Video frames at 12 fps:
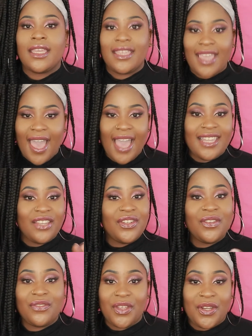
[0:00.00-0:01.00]
yeah, I live
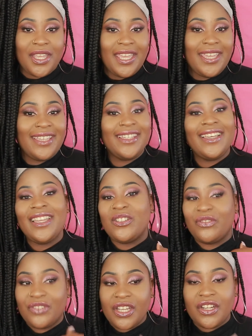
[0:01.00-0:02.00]
in a very
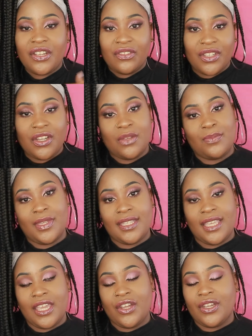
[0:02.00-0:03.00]
very
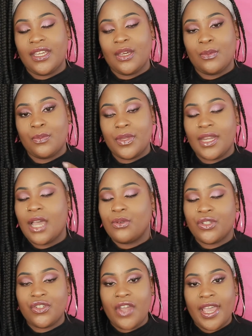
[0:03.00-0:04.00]
busy area, but I
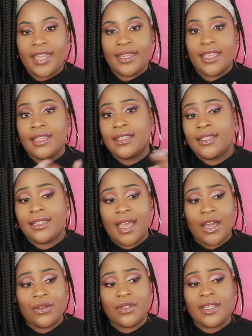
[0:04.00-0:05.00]
will try and edit it
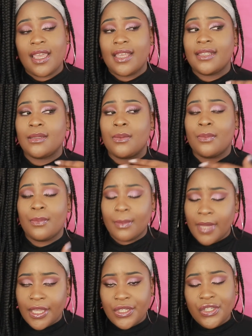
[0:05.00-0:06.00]
out as
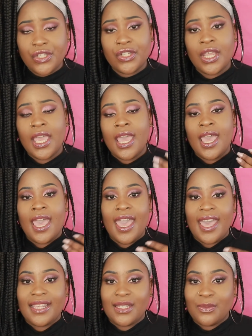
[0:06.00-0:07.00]
much
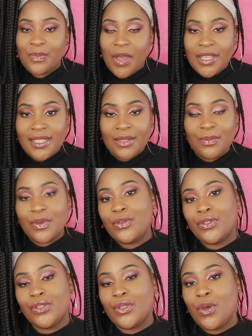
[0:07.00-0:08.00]
as
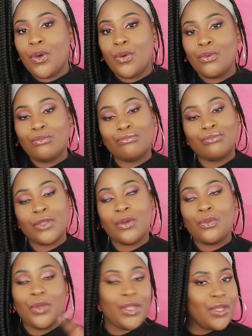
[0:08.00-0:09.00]
possible. So
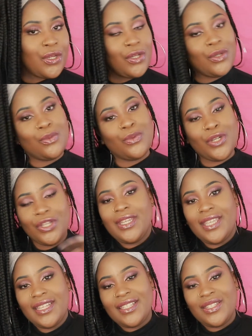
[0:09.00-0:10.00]
we're
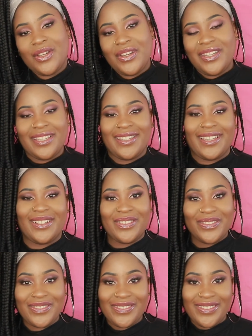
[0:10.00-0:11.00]
gonna get started now.
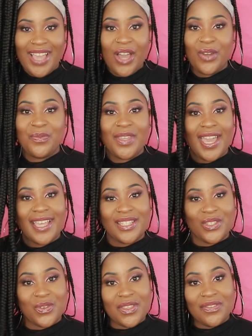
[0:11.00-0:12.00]
I hope you guys
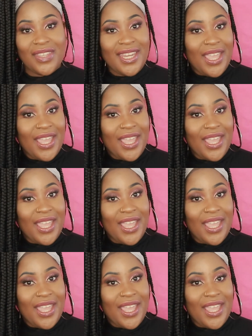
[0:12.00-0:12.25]
enjoyed the